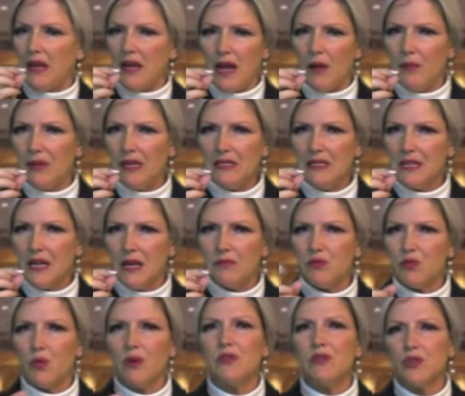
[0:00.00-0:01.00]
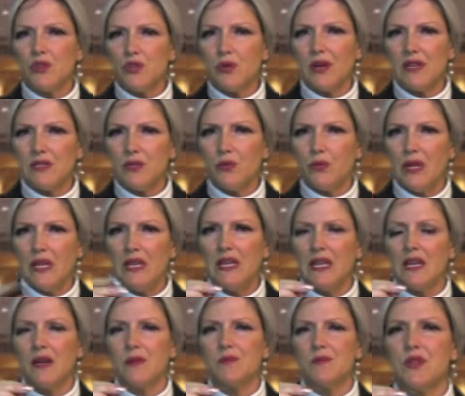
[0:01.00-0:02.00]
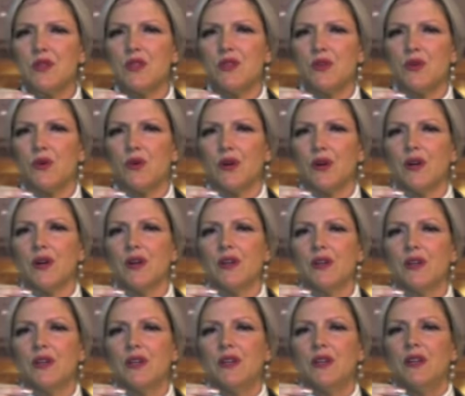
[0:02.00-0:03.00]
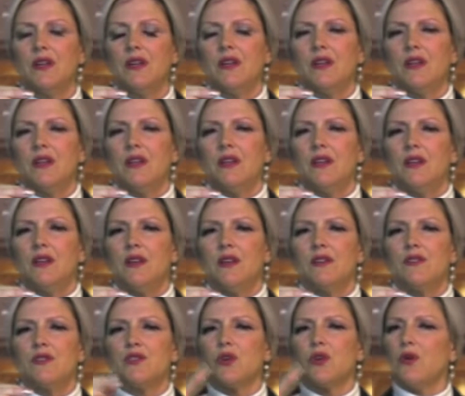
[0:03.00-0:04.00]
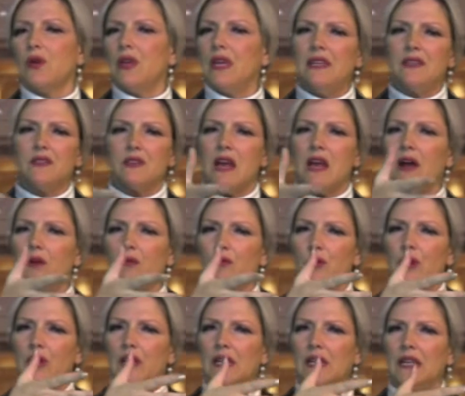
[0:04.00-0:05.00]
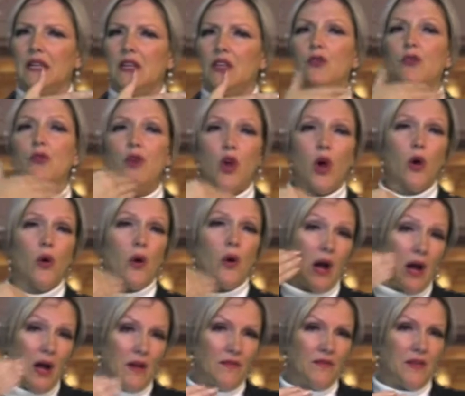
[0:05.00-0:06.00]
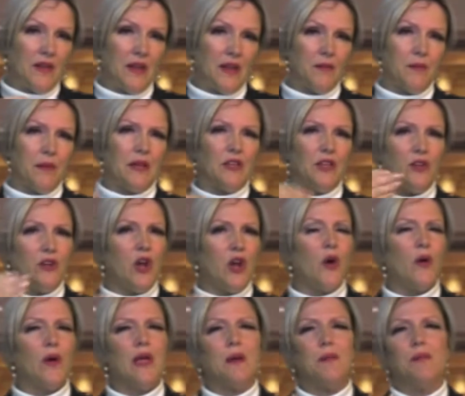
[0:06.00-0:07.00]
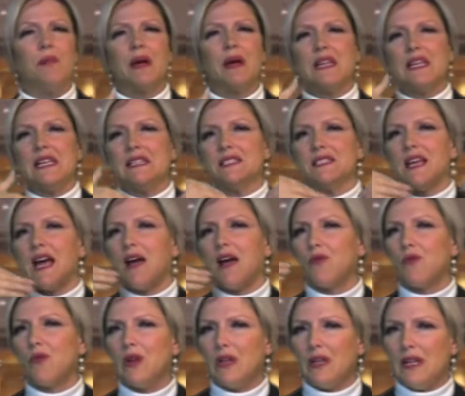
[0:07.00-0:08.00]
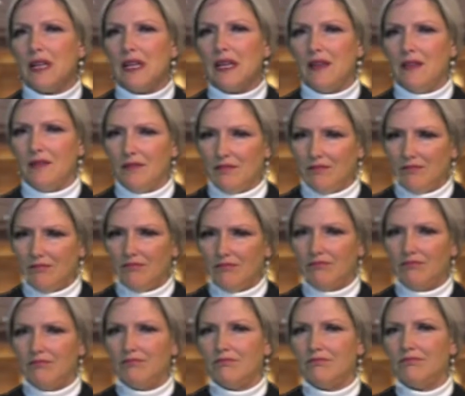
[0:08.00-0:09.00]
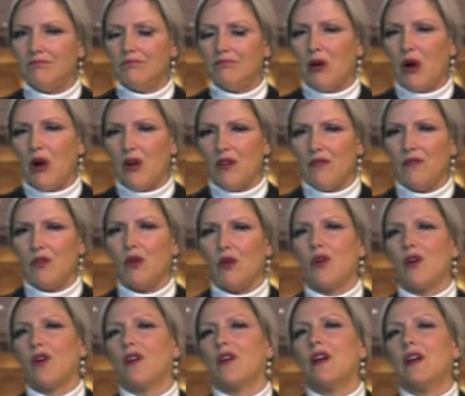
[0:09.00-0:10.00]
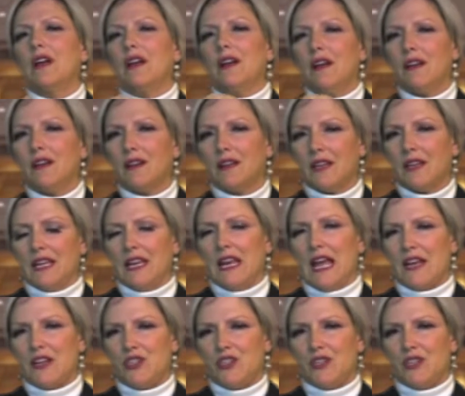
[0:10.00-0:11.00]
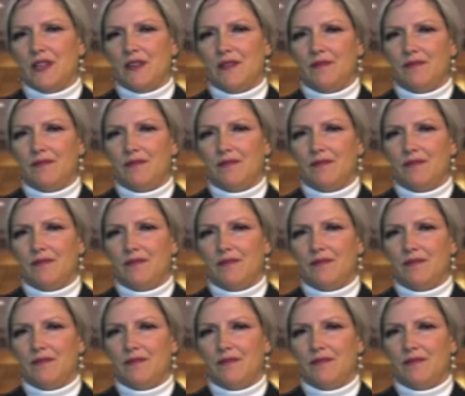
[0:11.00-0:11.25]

How many times? Once or twice a week he comes door? So he's not really, you know of him and you know him, but he's not really part of your connection.